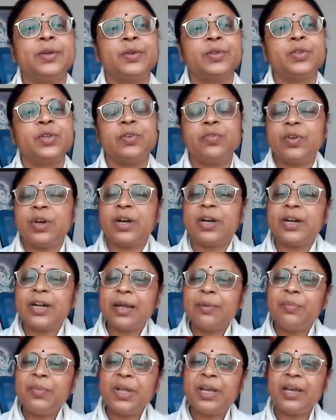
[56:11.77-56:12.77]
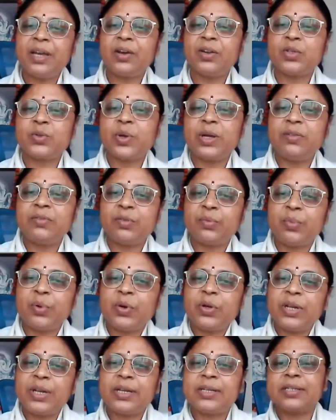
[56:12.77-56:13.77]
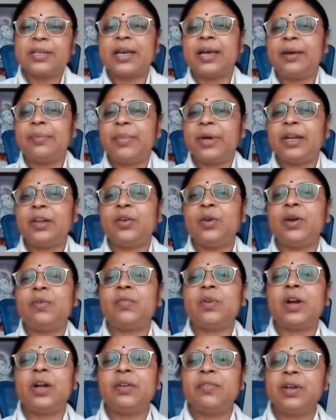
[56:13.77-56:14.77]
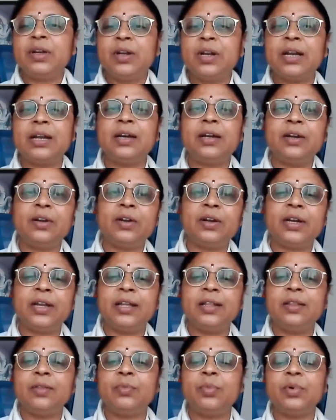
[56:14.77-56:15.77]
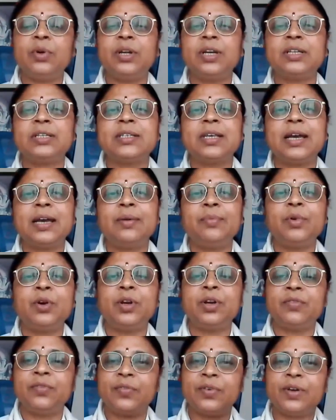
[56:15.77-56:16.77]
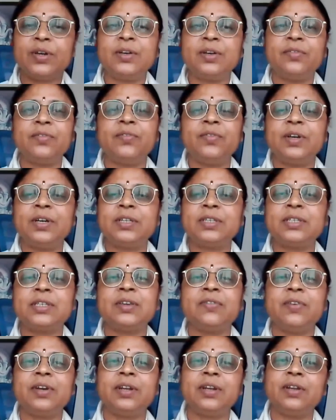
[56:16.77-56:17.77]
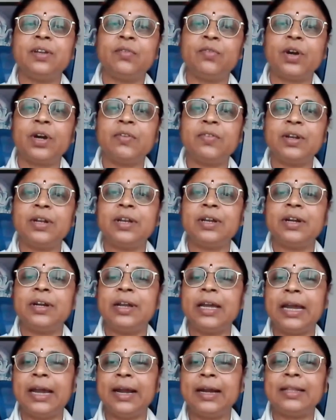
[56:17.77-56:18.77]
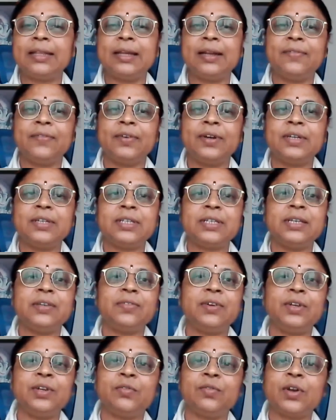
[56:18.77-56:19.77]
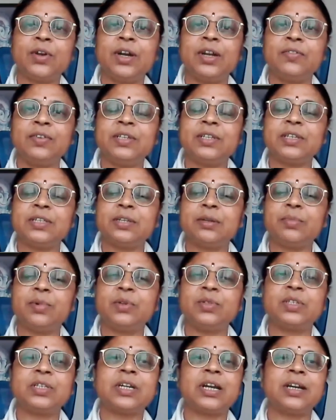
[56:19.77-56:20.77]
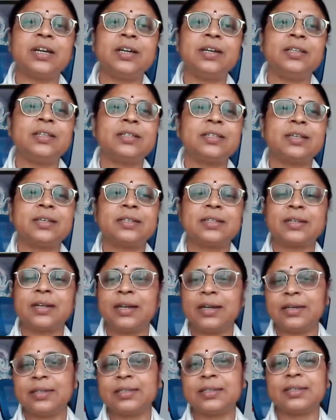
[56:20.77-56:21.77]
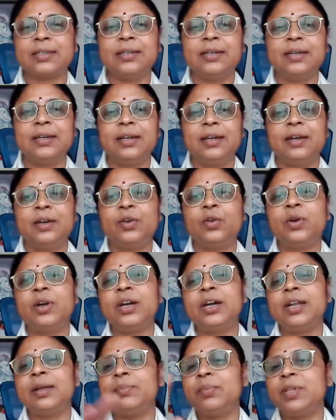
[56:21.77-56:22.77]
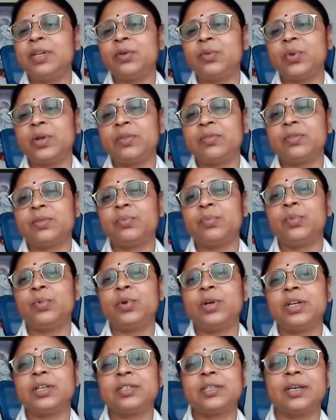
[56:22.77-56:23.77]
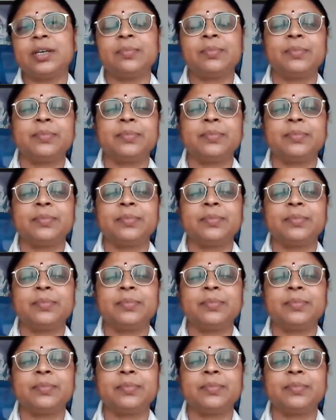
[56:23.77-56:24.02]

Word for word: So if you are attempting your twelfth board exam and you have not even cleared your tenth board exam, or if worse even, you have not even cleared eighth, and worse even, you have not even just about started the sixth class, don't attempt the twelfth board exam.